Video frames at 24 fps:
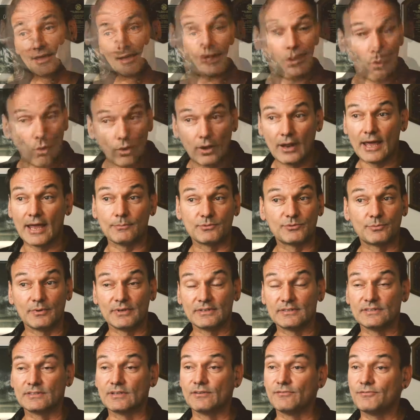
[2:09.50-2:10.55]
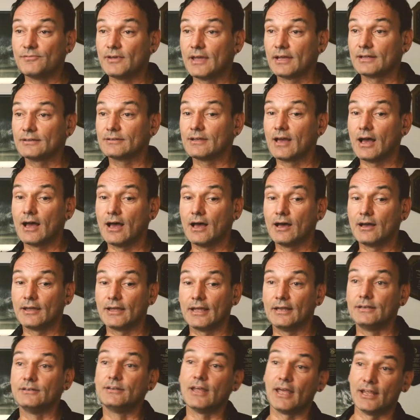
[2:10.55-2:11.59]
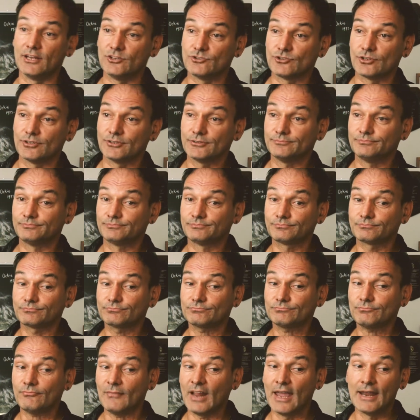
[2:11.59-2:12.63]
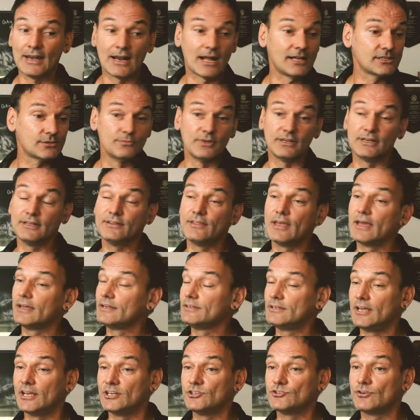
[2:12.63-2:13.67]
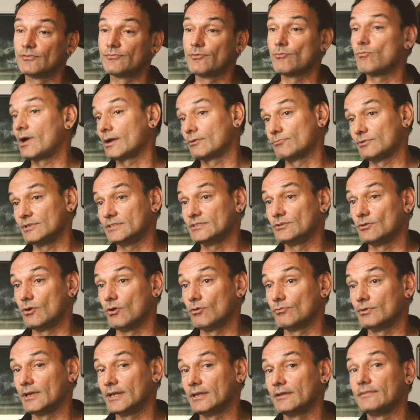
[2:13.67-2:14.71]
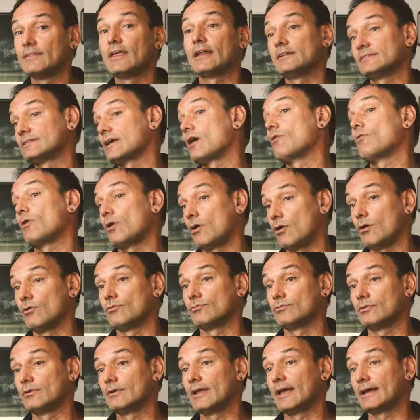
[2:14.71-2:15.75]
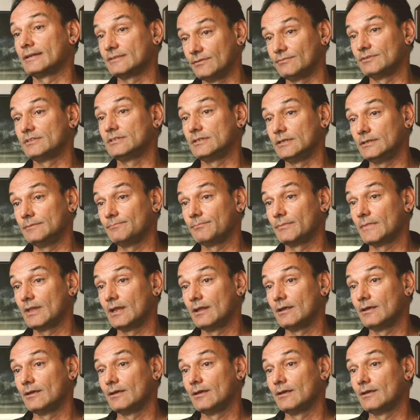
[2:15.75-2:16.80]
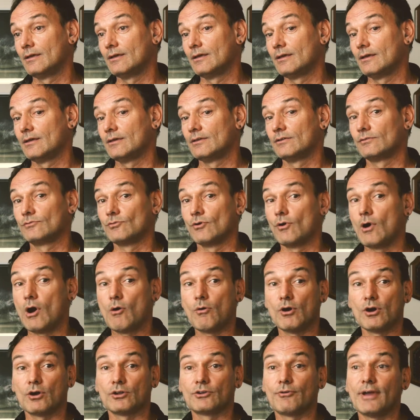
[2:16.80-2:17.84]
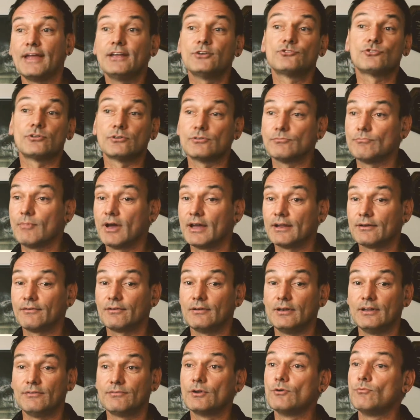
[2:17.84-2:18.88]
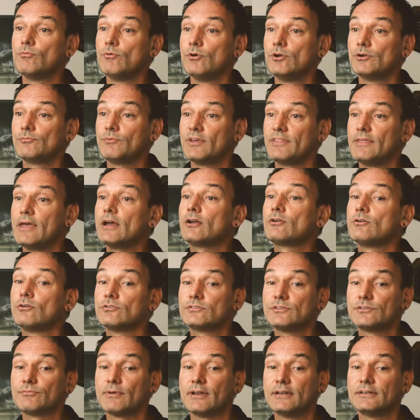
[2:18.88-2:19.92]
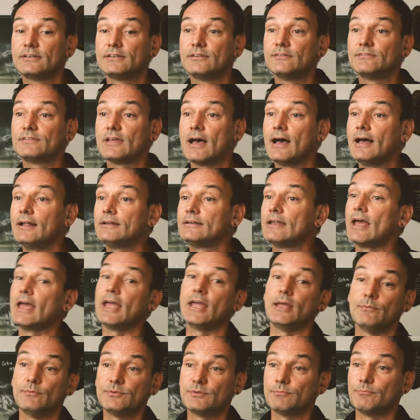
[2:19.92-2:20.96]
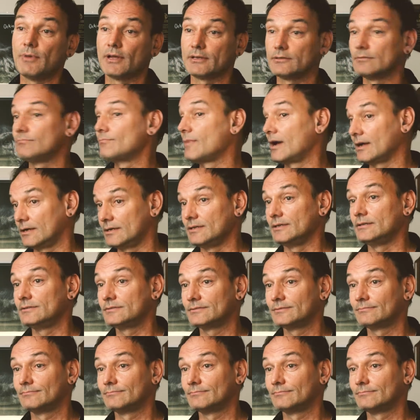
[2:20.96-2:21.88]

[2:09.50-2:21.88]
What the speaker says: All ape species, in fact, are endangered, and ultimately they are endangered for one reason only, and that is our own activity. So our grandchildren might live in a world where their closest relatives aren't apes, but monkeys.